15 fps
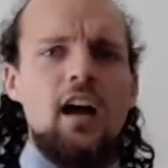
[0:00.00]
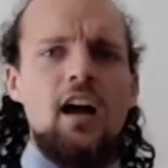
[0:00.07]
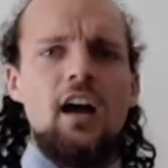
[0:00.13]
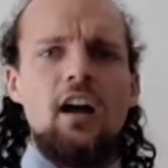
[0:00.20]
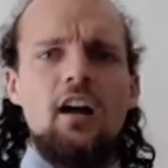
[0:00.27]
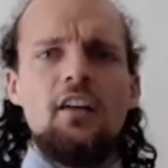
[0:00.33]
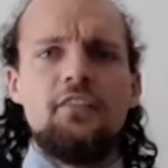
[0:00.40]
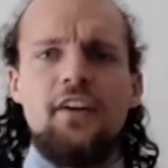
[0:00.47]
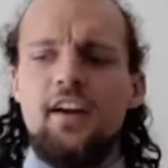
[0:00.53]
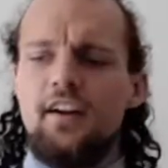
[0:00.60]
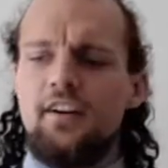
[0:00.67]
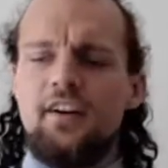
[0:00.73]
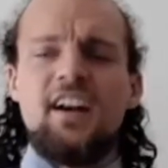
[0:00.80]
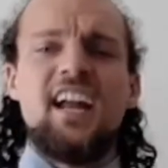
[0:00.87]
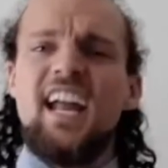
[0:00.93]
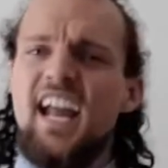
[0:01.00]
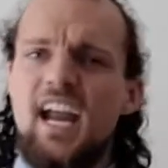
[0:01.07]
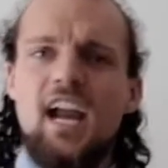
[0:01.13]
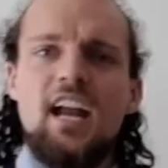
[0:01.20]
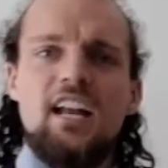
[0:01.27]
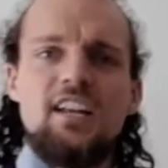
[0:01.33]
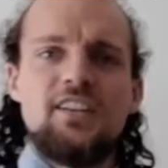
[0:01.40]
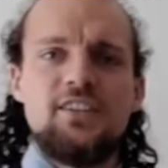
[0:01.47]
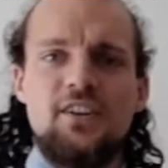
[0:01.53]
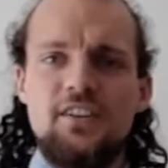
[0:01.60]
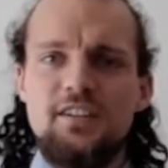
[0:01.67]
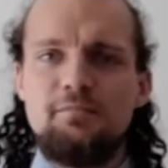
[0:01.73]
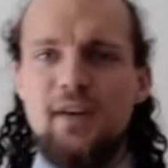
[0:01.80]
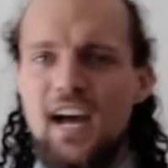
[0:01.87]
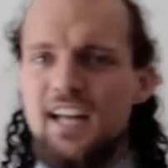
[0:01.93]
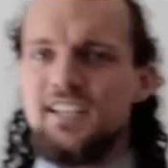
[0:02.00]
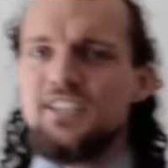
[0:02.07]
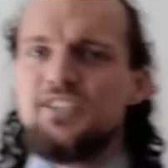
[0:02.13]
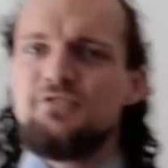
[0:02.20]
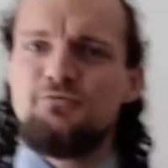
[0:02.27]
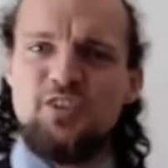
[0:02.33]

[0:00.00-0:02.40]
are there any certain patterns